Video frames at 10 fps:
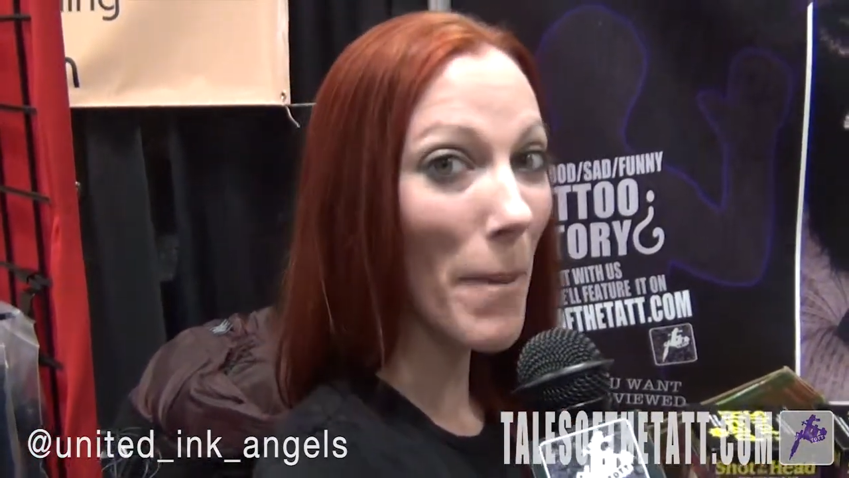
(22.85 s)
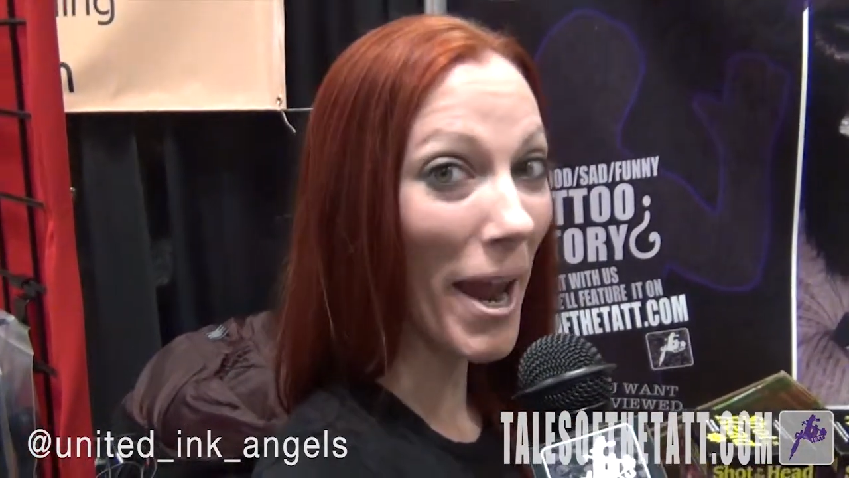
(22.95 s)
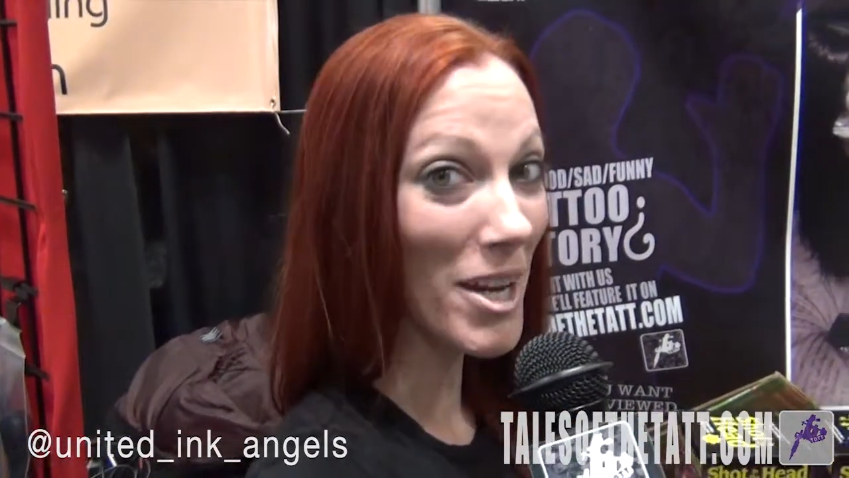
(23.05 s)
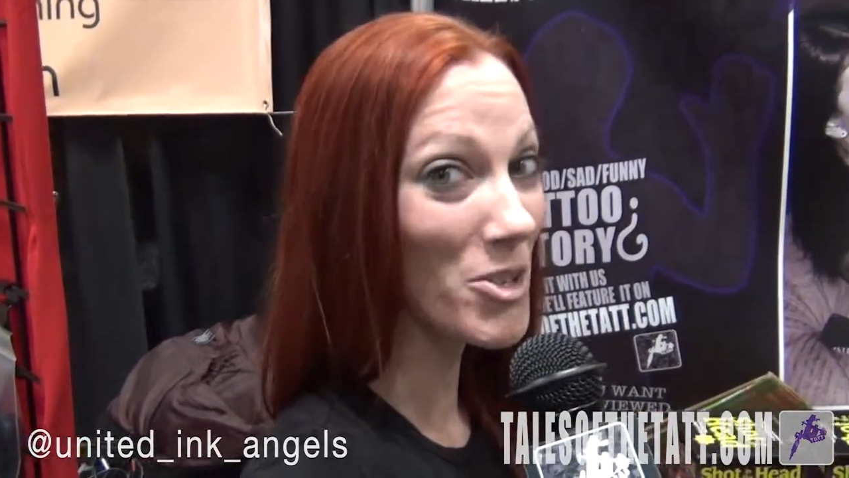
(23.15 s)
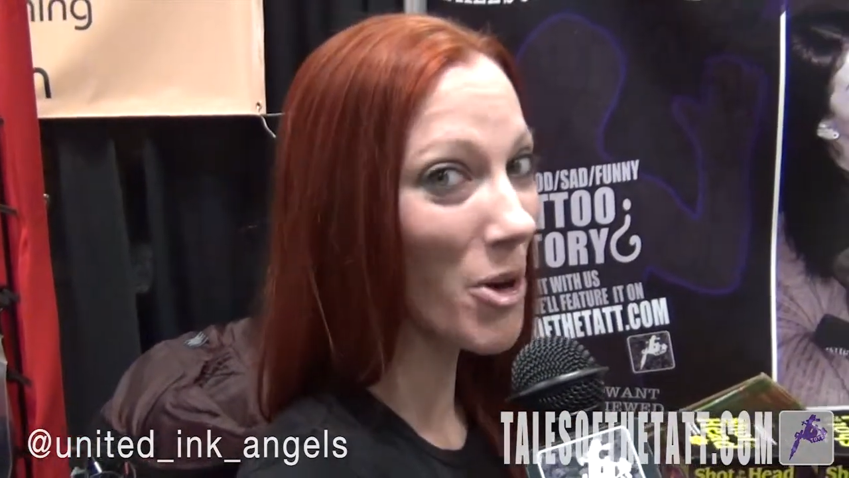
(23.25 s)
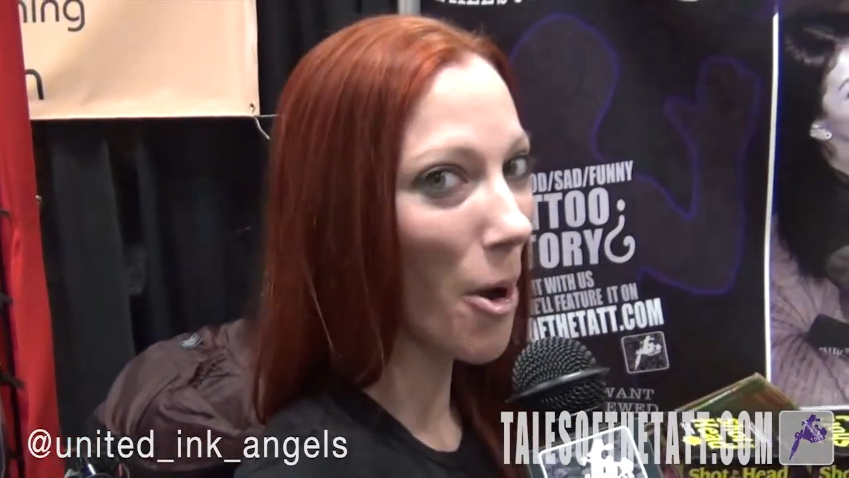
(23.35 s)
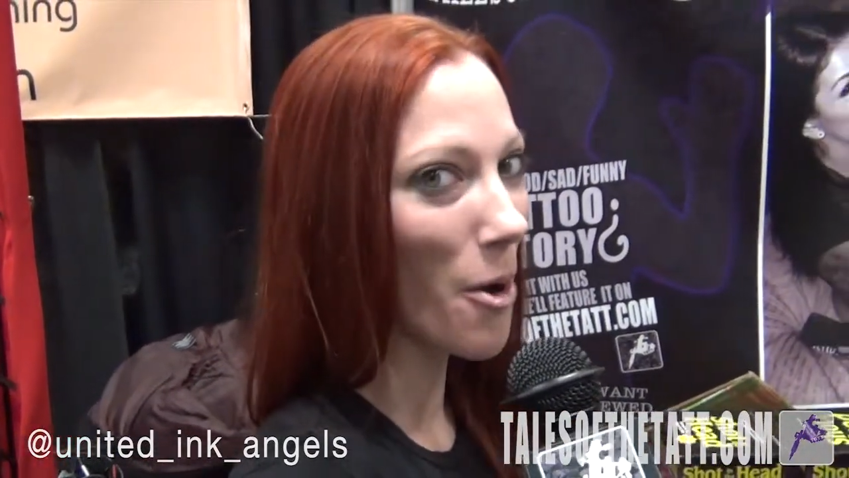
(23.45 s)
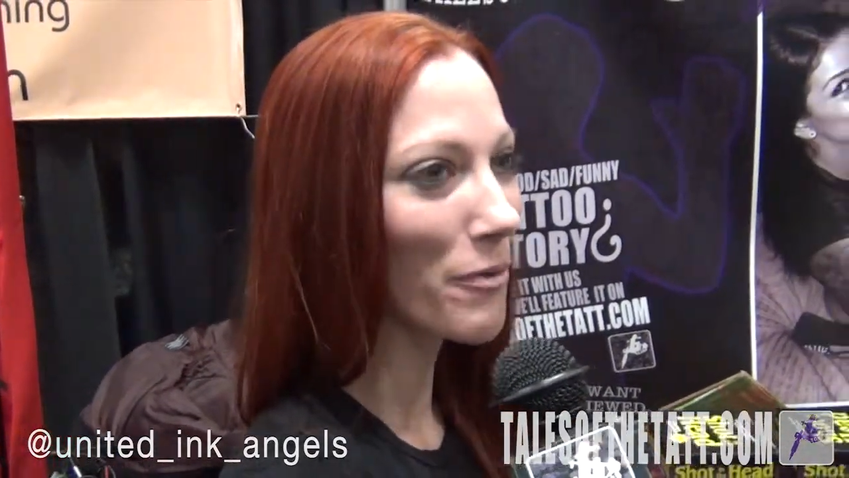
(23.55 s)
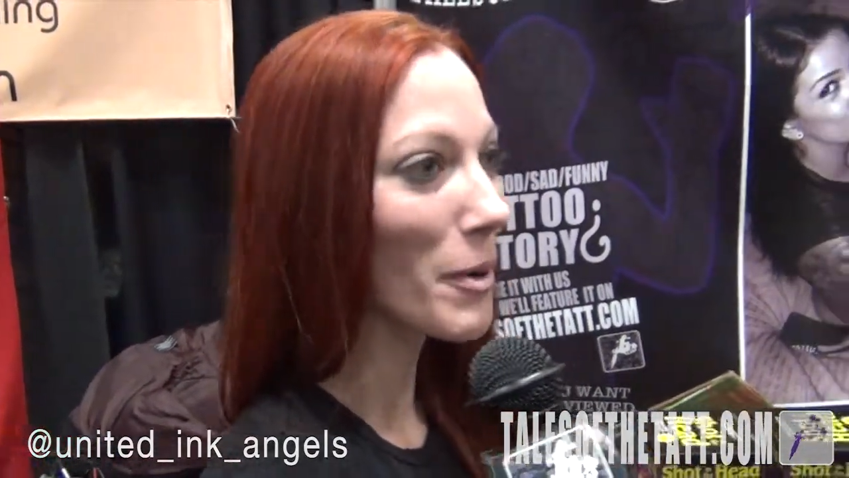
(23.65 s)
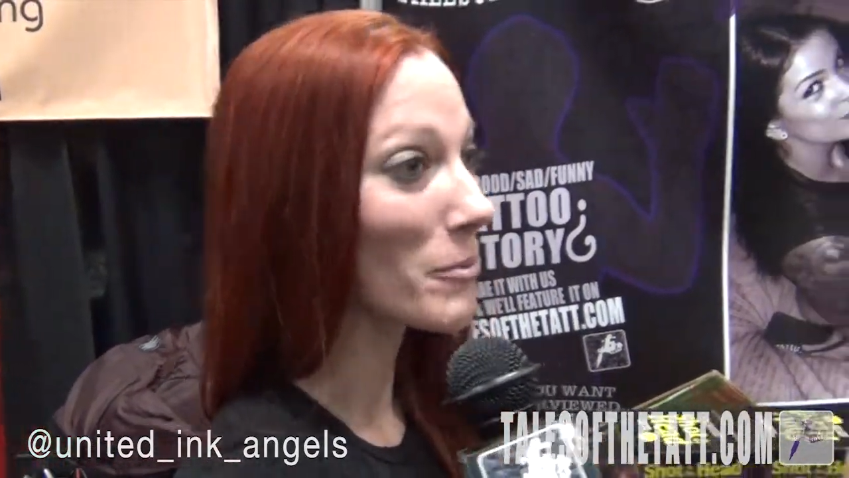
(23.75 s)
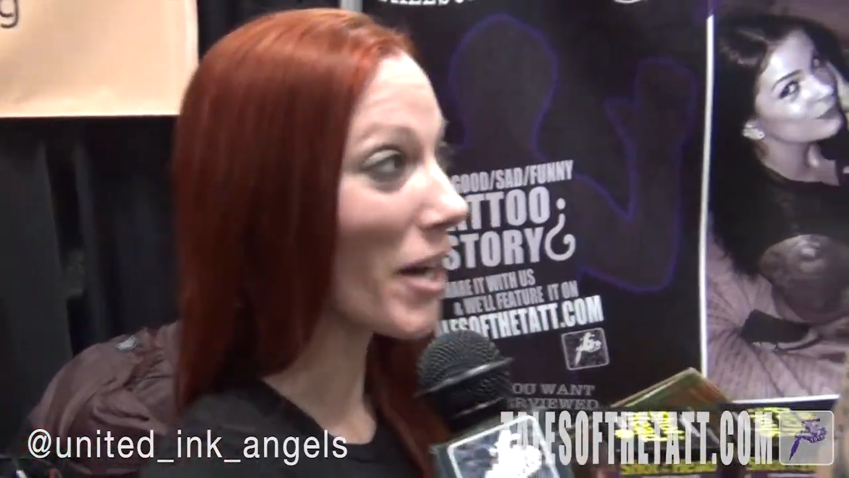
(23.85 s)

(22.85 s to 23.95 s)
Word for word: Pedro from